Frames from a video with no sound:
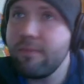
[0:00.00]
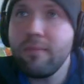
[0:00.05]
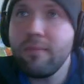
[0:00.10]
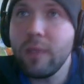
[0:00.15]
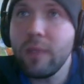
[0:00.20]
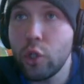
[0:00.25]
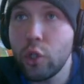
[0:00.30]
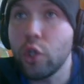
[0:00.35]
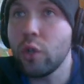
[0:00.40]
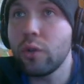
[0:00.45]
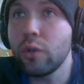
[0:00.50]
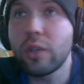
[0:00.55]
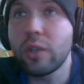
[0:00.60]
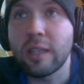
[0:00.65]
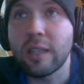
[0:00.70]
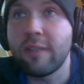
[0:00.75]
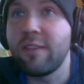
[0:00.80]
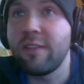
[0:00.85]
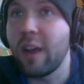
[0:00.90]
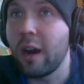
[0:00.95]
Juice is
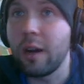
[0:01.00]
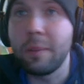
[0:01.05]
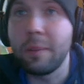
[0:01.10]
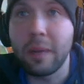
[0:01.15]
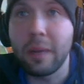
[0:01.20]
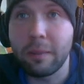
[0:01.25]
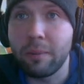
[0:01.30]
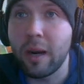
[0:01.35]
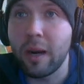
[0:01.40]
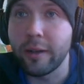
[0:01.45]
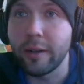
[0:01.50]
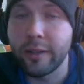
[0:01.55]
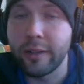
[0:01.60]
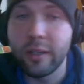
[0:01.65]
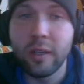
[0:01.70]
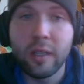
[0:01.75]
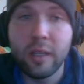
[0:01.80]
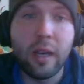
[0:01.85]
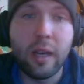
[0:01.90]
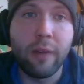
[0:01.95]
a very big part
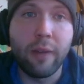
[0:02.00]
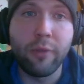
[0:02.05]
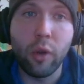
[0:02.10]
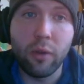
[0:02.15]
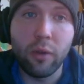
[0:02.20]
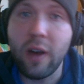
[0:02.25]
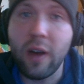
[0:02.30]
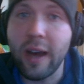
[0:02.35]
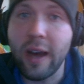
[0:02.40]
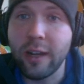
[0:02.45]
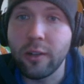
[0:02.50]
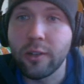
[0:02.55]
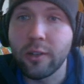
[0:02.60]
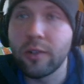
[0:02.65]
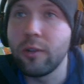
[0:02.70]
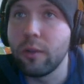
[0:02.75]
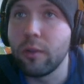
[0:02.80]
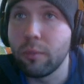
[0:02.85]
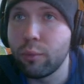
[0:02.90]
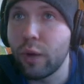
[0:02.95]
of your final
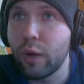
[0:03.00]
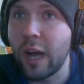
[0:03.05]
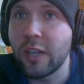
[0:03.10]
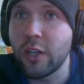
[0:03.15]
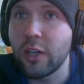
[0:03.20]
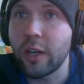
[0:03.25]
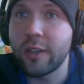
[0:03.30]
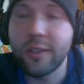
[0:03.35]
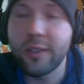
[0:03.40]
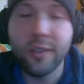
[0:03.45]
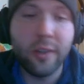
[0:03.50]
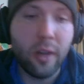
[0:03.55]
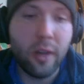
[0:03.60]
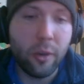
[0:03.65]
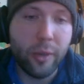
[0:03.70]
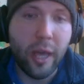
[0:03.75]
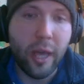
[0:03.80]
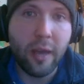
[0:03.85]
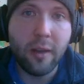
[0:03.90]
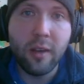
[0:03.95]
student projects,
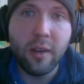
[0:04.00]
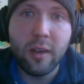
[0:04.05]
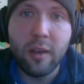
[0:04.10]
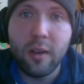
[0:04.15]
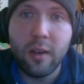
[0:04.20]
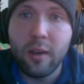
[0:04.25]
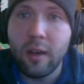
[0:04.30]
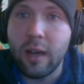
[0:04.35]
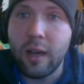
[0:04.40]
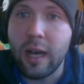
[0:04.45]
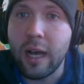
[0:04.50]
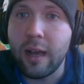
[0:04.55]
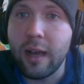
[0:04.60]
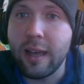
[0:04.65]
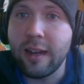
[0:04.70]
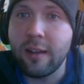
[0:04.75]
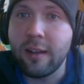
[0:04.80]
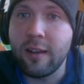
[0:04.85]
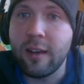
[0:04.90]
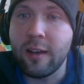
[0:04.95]
okay? Uh, and
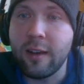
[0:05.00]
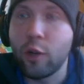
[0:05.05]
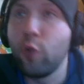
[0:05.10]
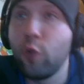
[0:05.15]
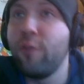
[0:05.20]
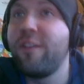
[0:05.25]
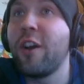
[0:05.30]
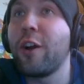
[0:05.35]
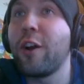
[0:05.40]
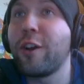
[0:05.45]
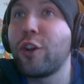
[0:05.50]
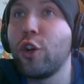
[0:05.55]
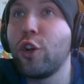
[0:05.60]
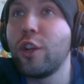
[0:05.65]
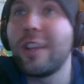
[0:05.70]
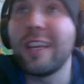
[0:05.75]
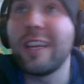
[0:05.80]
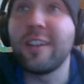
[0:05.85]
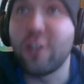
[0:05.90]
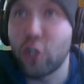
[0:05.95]
a, a, very good
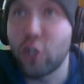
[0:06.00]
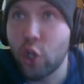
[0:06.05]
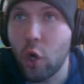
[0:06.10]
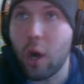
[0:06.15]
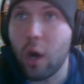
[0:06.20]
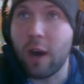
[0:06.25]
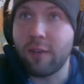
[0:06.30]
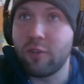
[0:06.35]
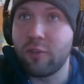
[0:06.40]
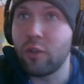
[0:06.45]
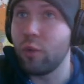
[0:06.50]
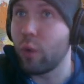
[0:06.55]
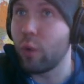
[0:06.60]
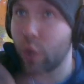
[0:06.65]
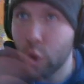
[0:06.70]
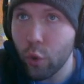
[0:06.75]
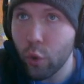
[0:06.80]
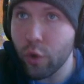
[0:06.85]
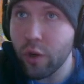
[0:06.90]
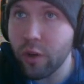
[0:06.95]
thing to show off to
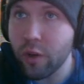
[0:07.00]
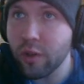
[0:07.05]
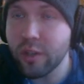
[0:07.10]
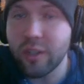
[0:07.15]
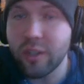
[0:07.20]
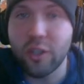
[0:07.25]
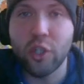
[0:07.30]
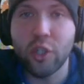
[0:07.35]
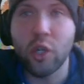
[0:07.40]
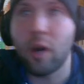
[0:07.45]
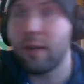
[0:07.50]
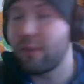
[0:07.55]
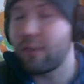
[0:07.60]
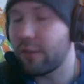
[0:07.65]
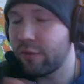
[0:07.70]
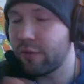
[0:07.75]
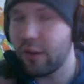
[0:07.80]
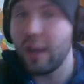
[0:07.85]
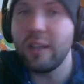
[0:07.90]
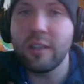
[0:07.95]
recruiters, to show off to
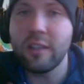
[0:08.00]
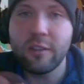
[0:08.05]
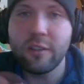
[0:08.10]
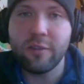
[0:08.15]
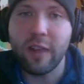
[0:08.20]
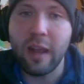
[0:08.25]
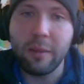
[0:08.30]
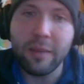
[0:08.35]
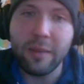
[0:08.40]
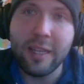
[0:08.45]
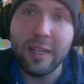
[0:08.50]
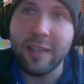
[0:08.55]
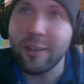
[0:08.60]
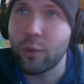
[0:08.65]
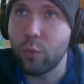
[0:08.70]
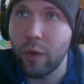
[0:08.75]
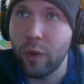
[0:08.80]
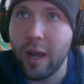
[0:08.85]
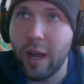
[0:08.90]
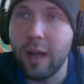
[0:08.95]
friends, family as
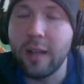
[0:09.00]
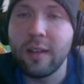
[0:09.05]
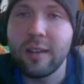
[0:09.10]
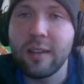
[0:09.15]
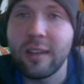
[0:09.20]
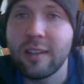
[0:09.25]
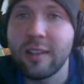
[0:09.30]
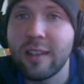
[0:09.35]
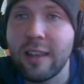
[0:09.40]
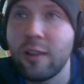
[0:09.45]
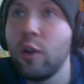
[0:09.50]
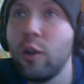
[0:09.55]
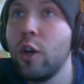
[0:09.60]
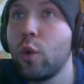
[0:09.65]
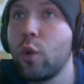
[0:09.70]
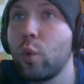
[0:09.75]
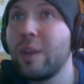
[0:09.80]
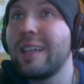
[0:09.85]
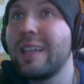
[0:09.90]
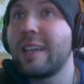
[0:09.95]
well, because they
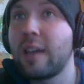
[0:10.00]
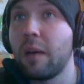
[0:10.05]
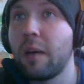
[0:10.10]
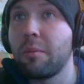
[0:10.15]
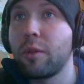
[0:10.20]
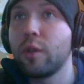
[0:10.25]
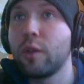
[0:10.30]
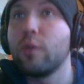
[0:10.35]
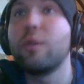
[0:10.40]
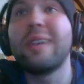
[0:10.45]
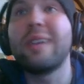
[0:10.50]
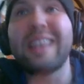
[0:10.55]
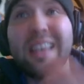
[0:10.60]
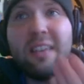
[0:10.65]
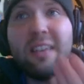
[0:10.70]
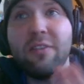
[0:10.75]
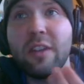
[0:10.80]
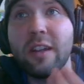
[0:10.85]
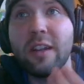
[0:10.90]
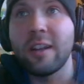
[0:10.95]
really come through
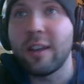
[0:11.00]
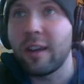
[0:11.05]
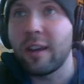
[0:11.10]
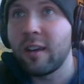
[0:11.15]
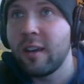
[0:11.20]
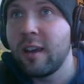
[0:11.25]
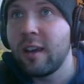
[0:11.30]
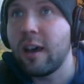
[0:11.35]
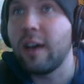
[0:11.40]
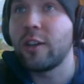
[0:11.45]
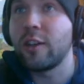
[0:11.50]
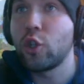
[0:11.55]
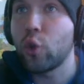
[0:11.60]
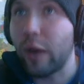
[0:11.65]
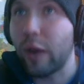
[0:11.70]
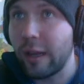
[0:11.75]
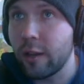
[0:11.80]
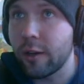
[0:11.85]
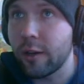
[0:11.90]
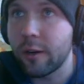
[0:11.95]
even in a, a
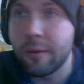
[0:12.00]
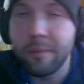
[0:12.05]
trailer.